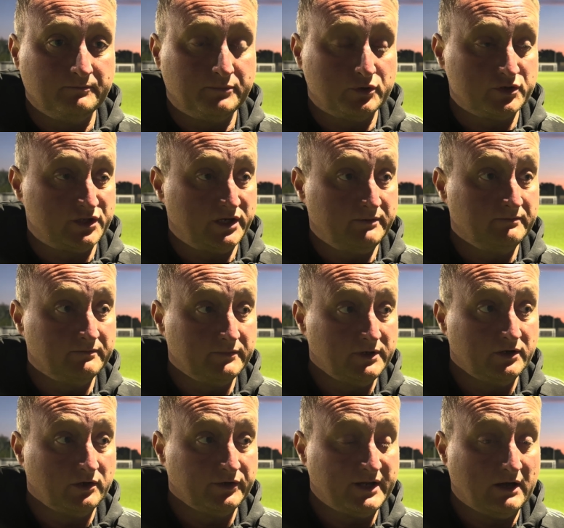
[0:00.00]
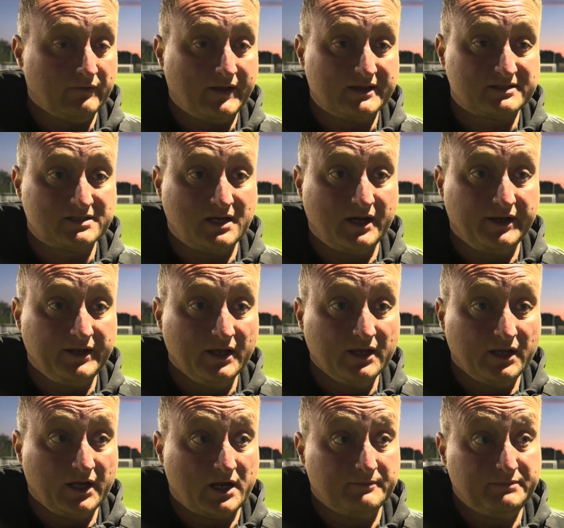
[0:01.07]
push him down that side.
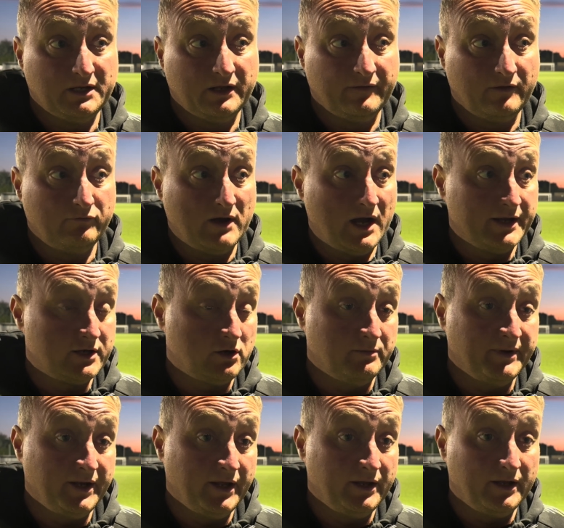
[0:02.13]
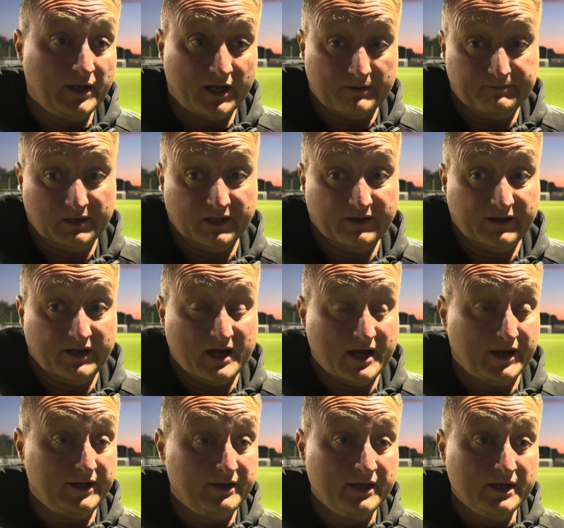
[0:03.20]
He can play on the right coming in, he can play the
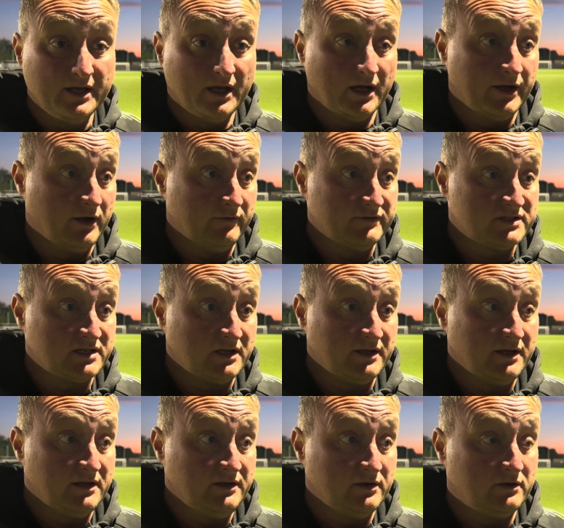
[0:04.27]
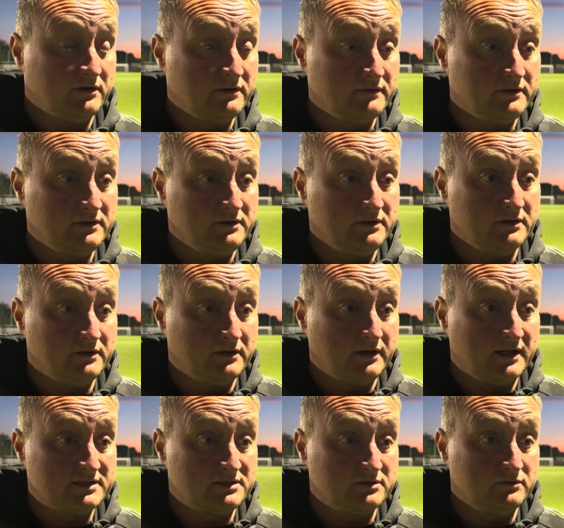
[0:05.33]
9, and obviously the
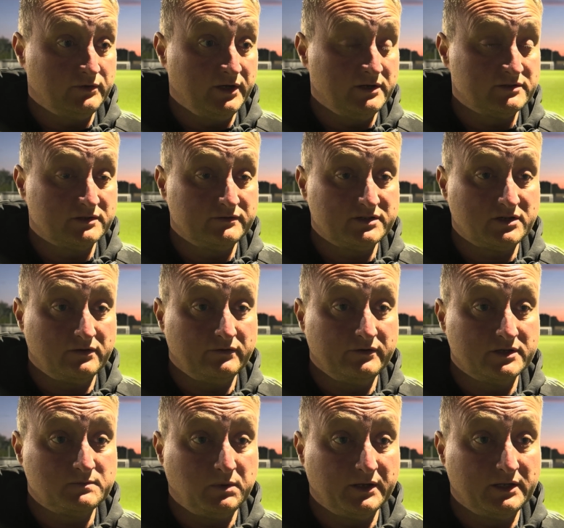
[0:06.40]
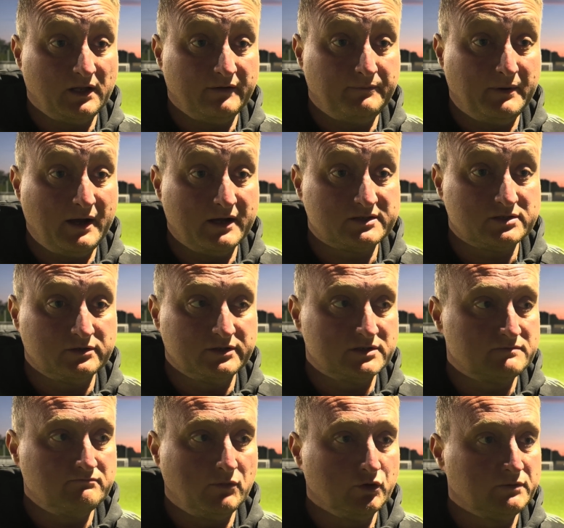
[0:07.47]
last 2 years of his career he's played left back, so
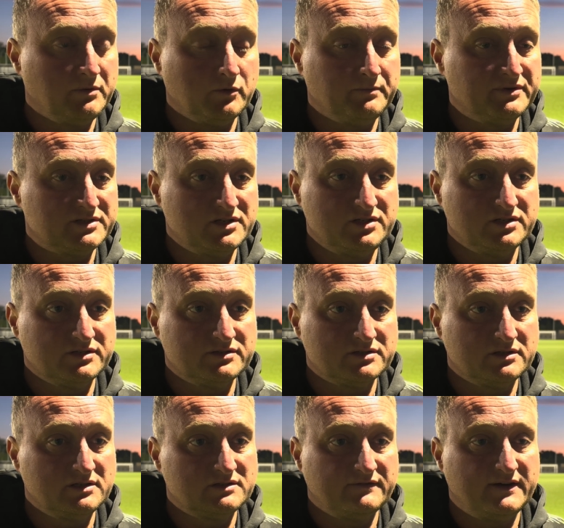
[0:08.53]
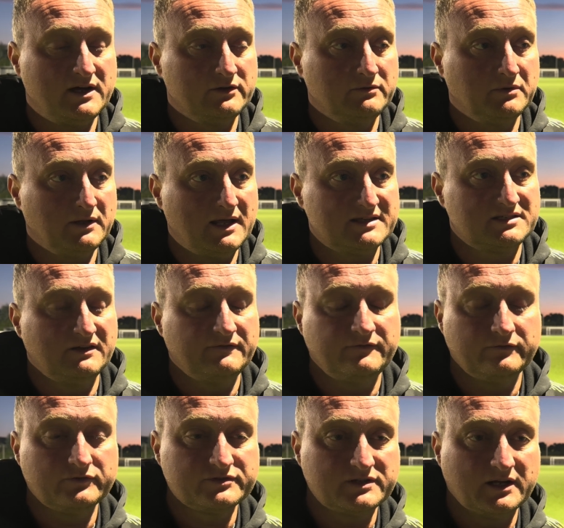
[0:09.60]
there's multiple positions and he's a valuable asset
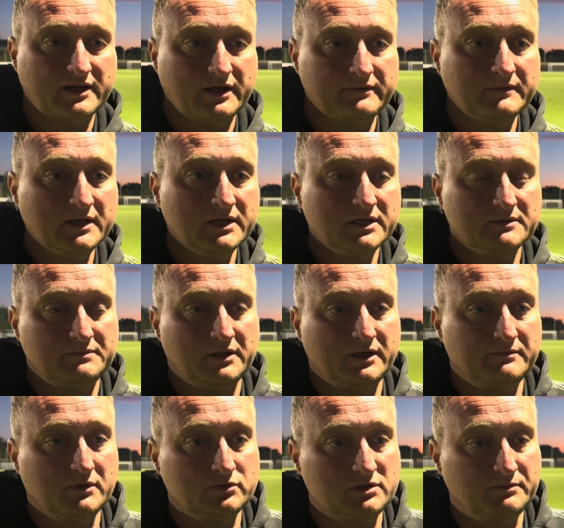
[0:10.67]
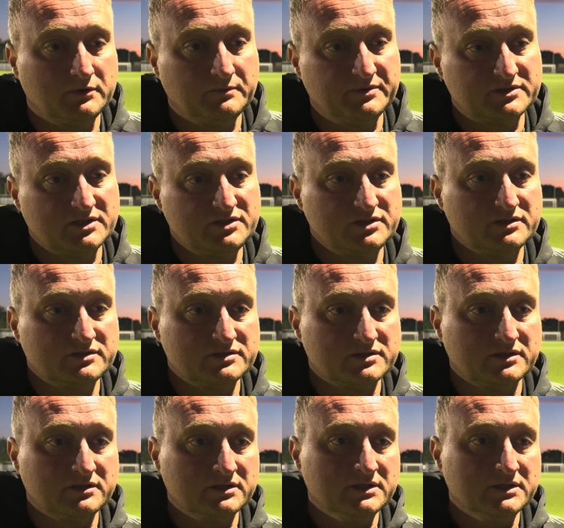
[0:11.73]
for us that can play multiple positions and